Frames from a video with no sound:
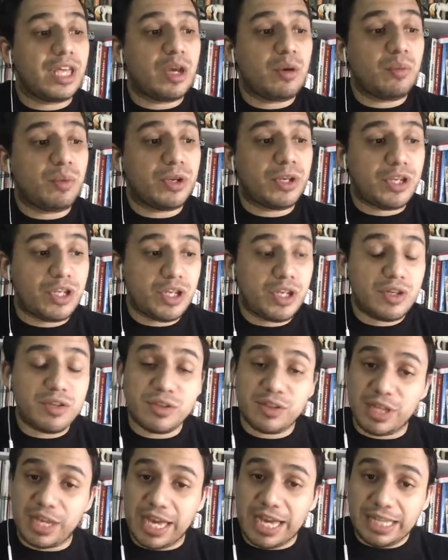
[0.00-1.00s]
would use
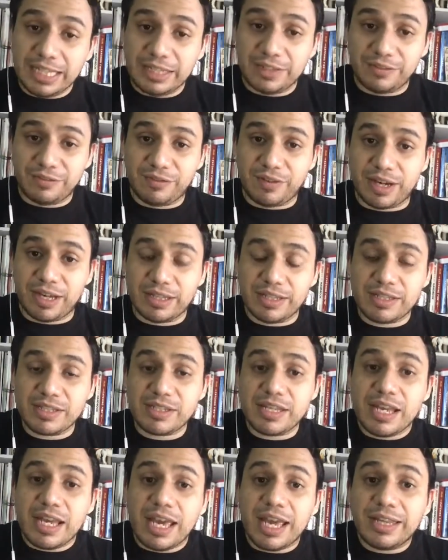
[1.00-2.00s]
the elephants
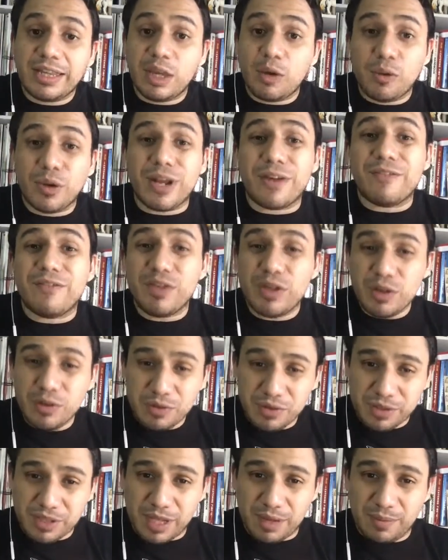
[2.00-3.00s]
and they would
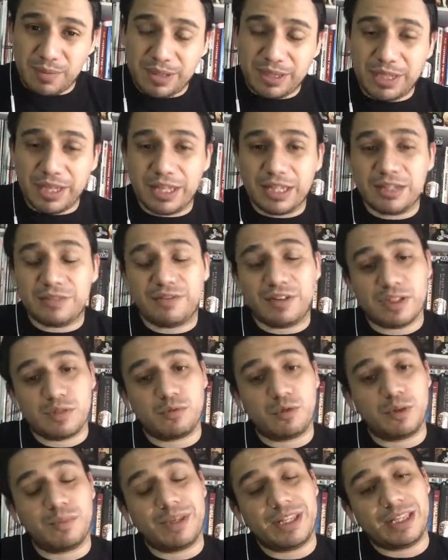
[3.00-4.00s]
abuse them, and the elephants
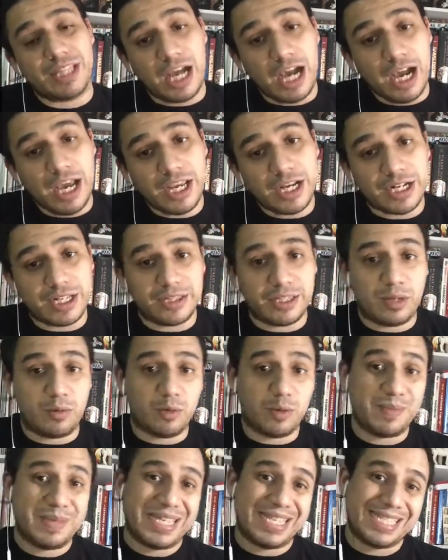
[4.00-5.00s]
would be tired and they
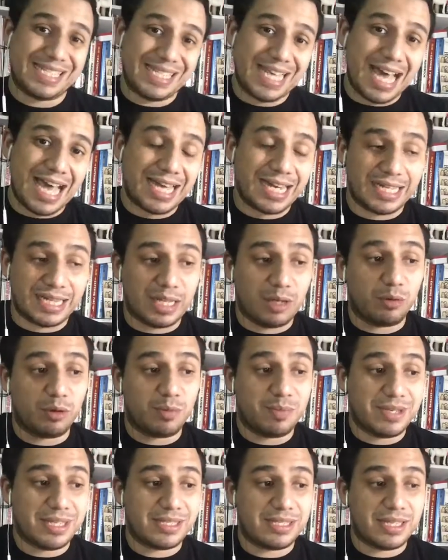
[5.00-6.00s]
would be sad and they would
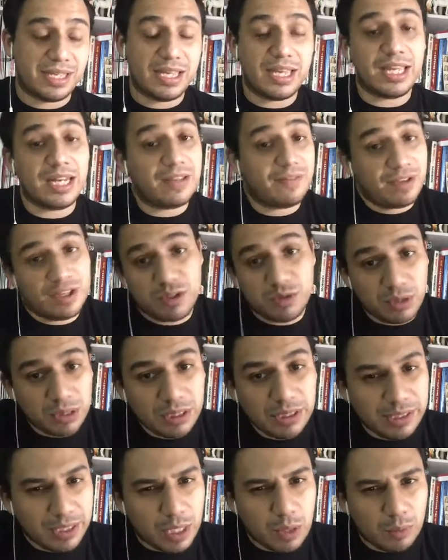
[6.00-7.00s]
be sick and eventually
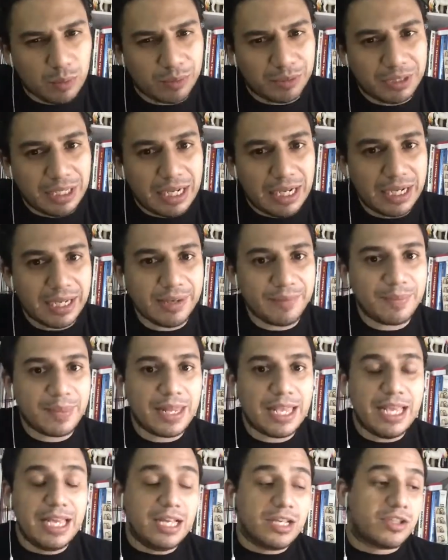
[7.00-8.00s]
they would die.
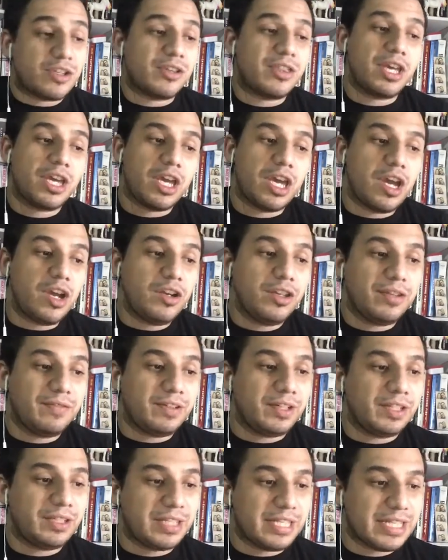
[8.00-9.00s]
So they heard
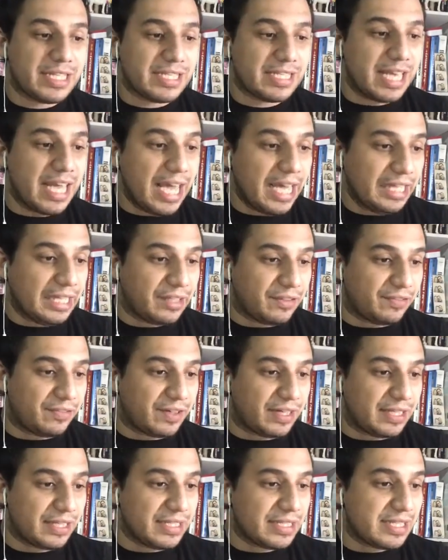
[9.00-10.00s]
about these
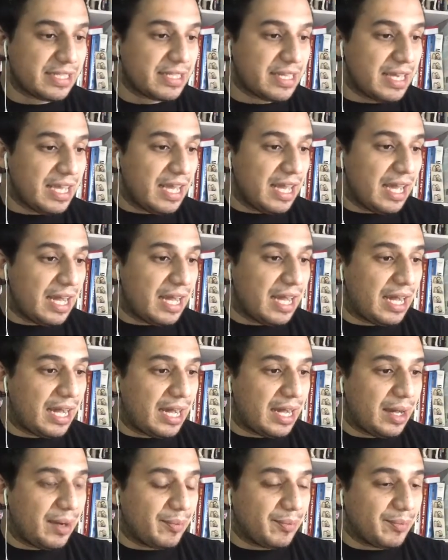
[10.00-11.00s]
elephants
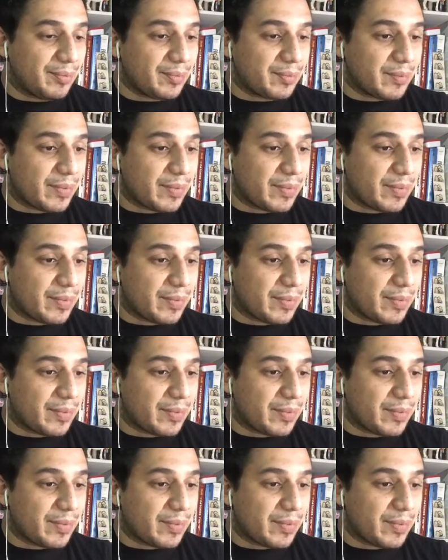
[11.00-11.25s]
um,